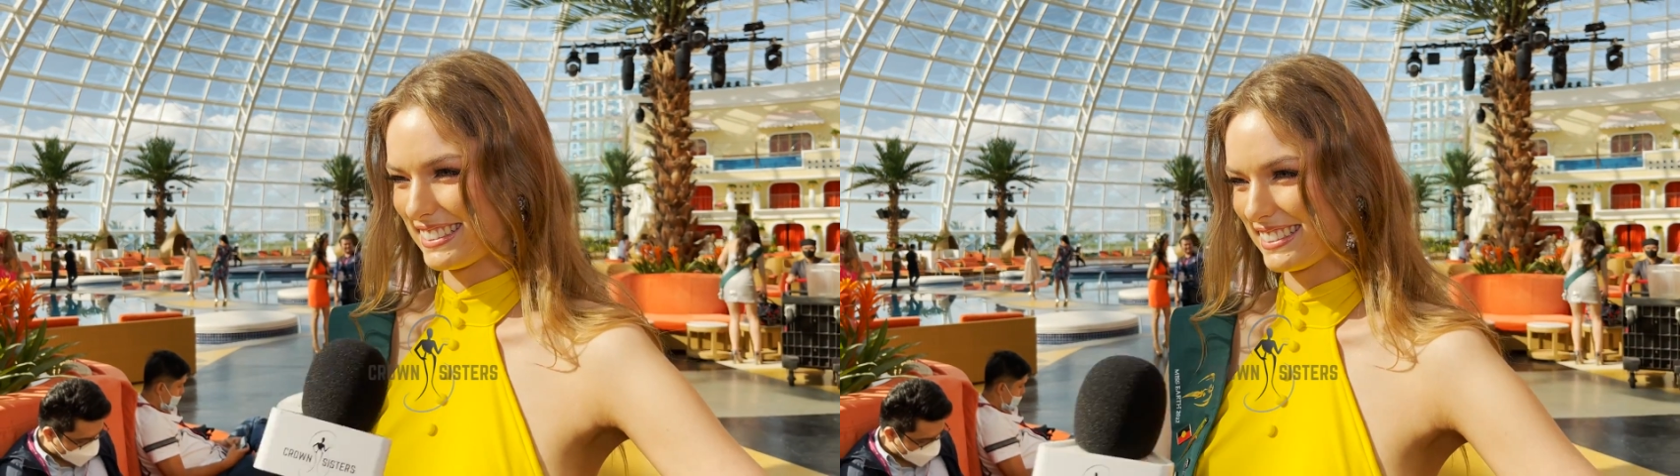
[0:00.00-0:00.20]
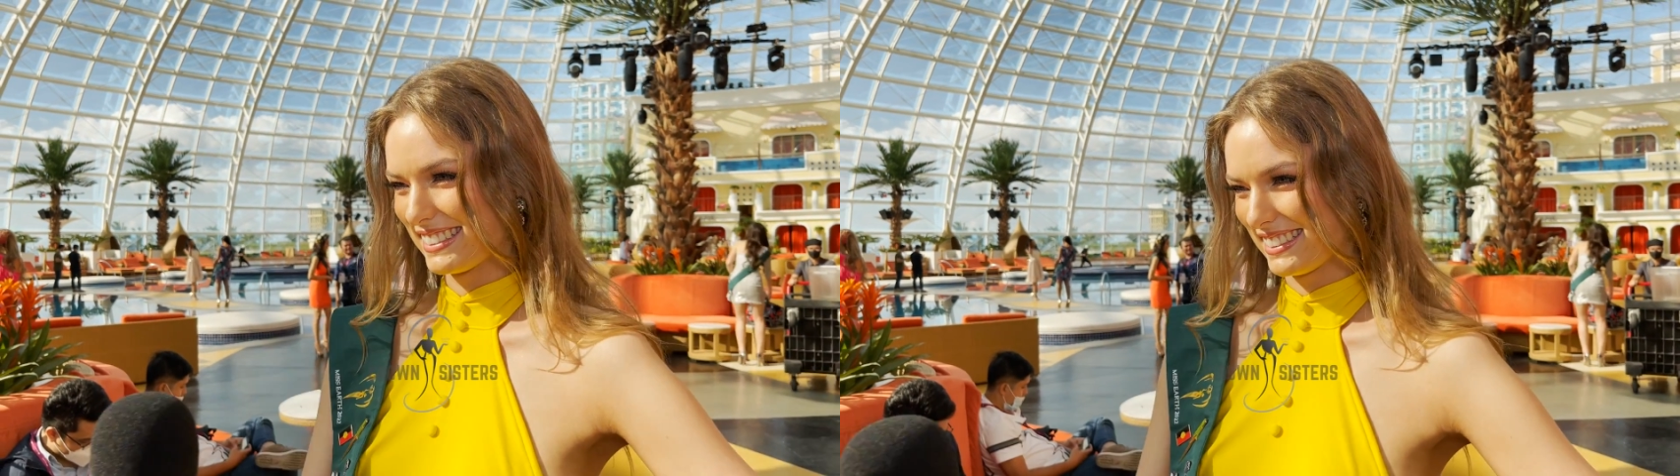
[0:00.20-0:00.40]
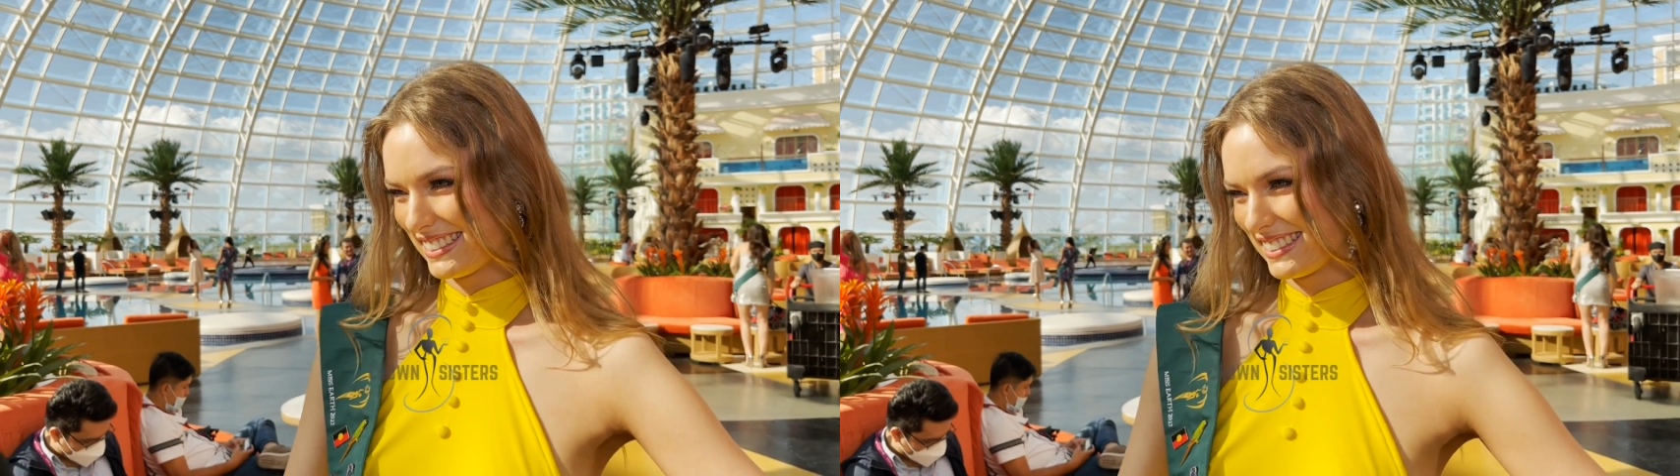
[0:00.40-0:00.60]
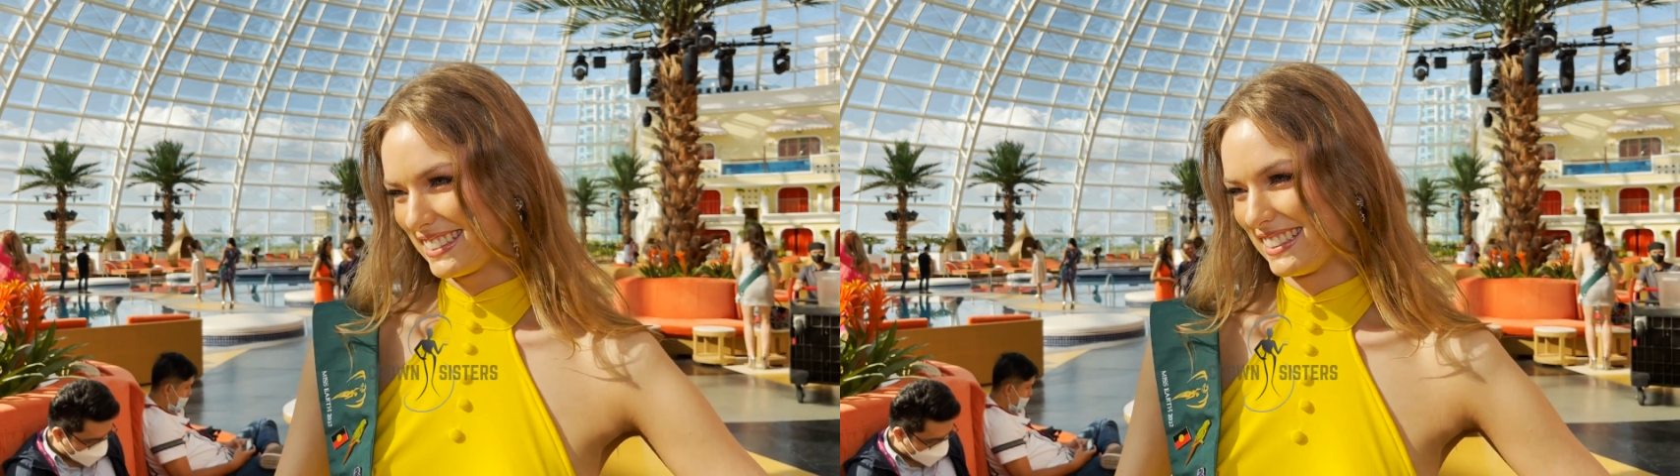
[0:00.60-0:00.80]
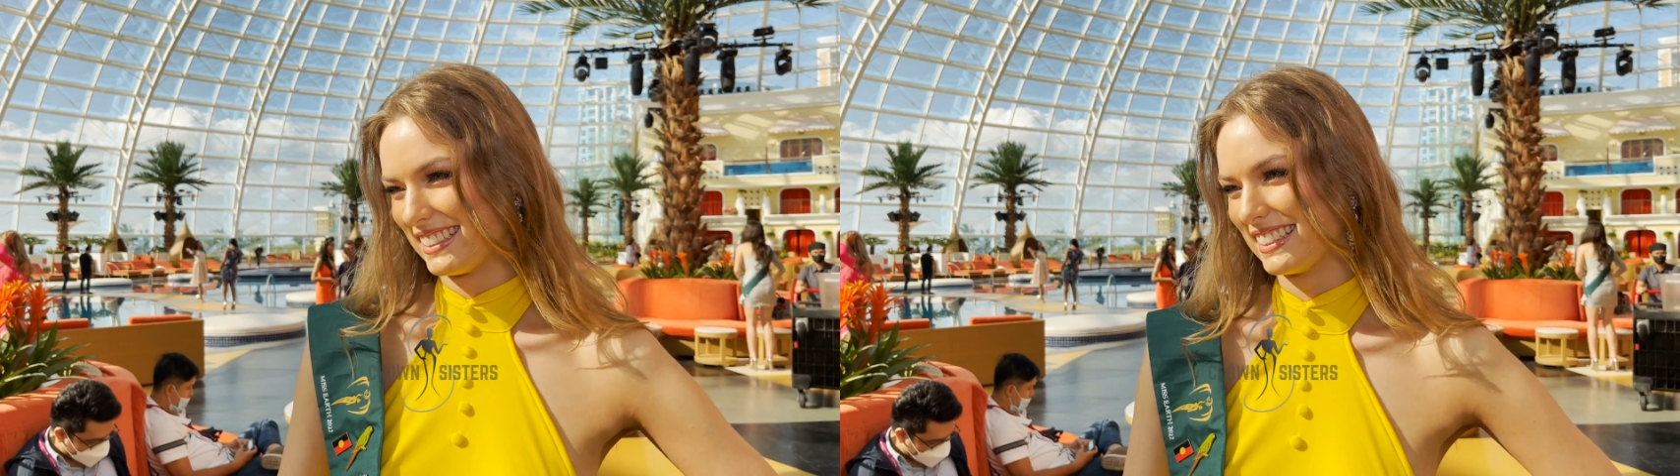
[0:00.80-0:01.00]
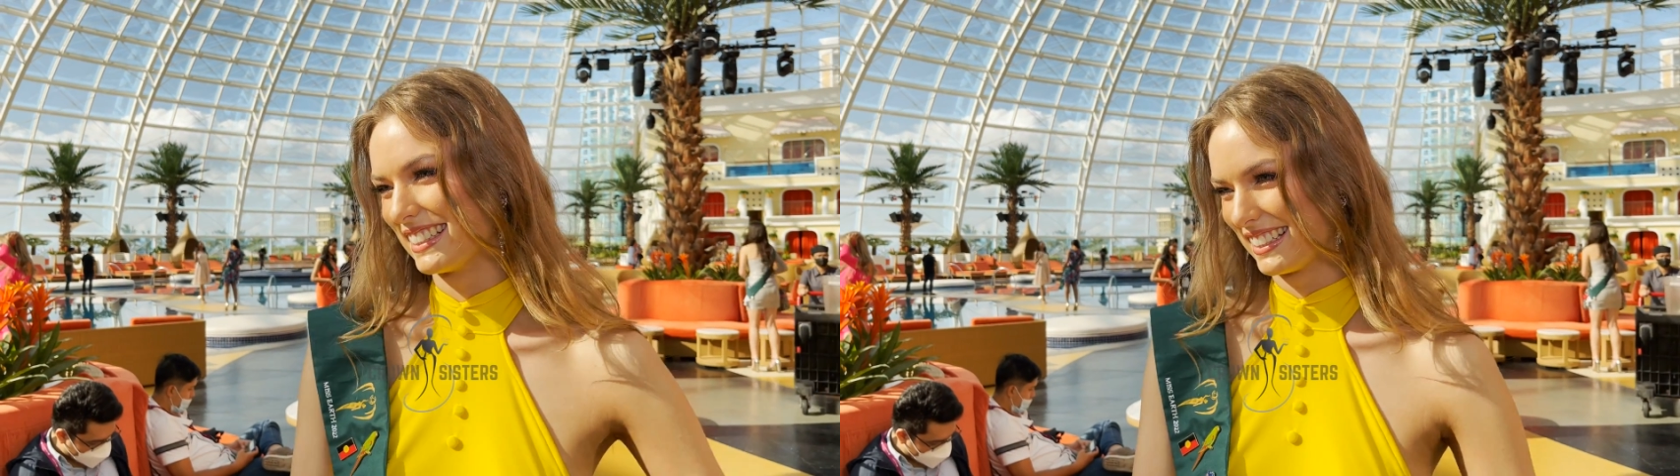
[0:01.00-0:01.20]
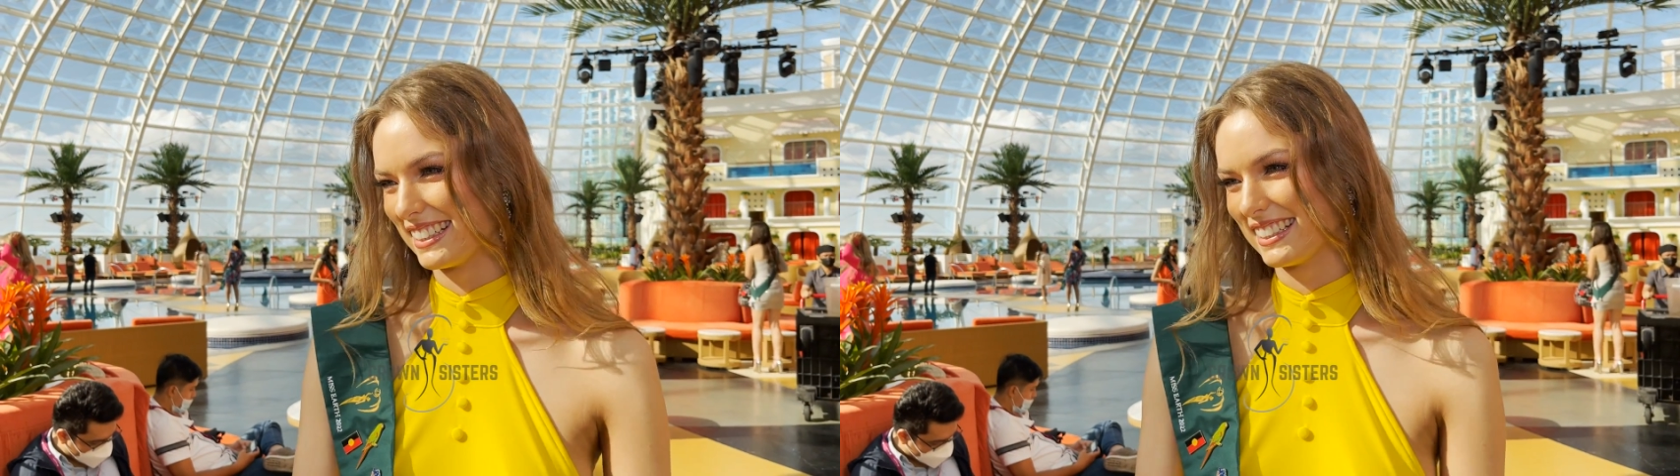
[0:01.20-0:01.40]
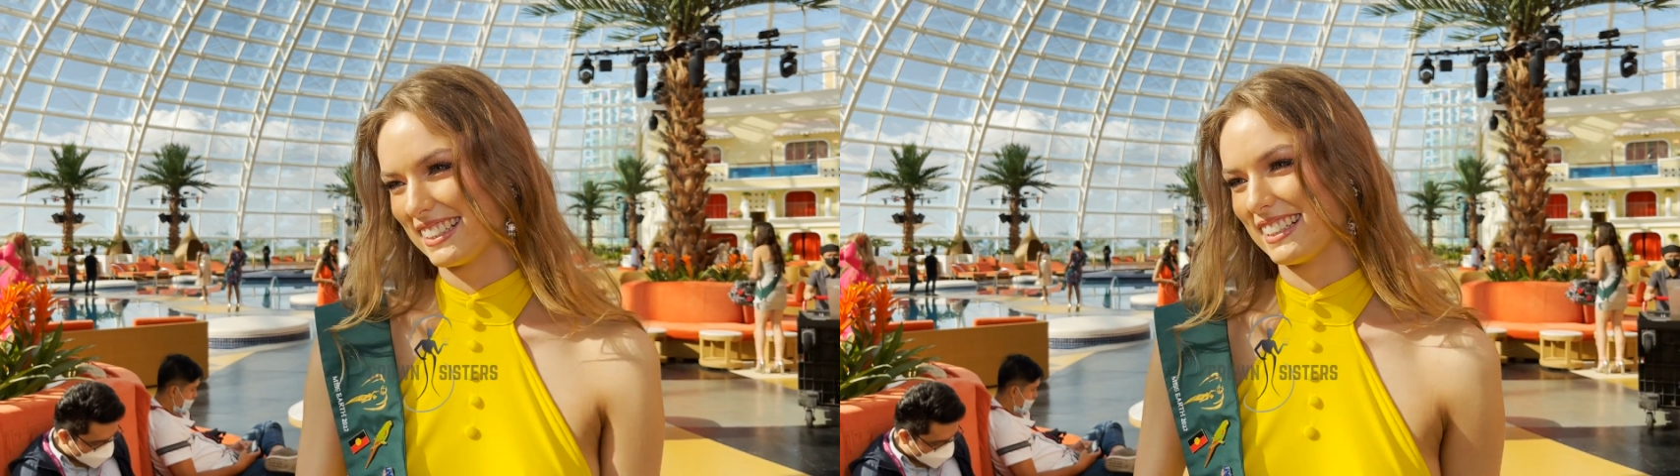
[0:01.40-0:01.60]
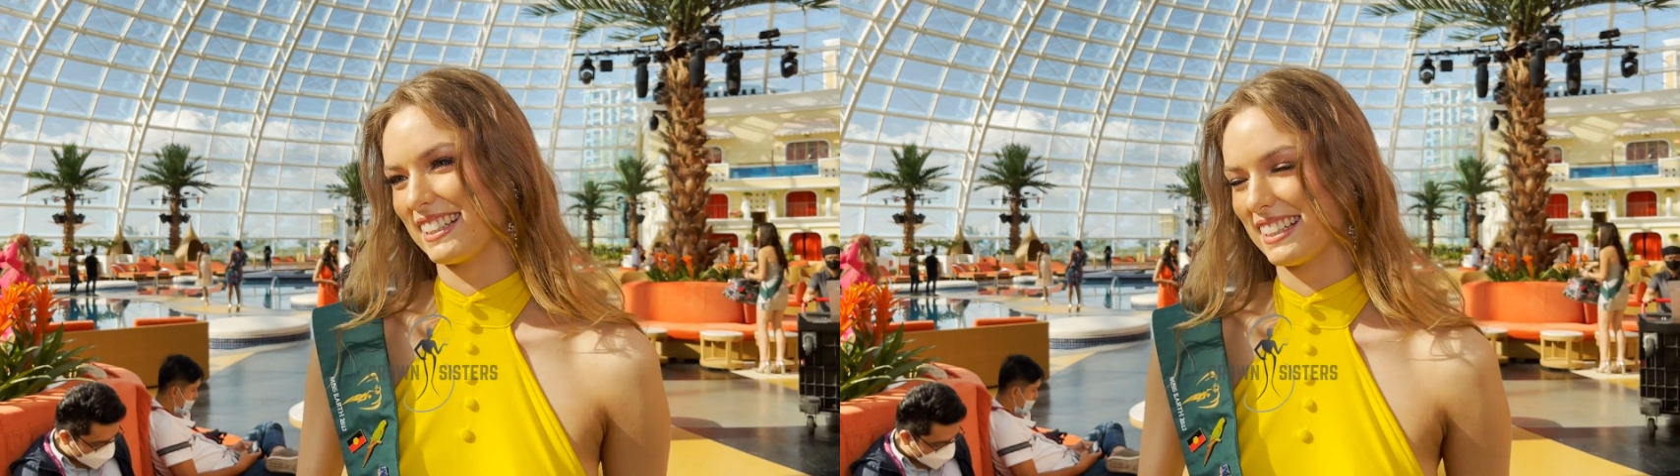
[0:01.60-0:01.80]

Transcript: Absolutely. You know what? You're such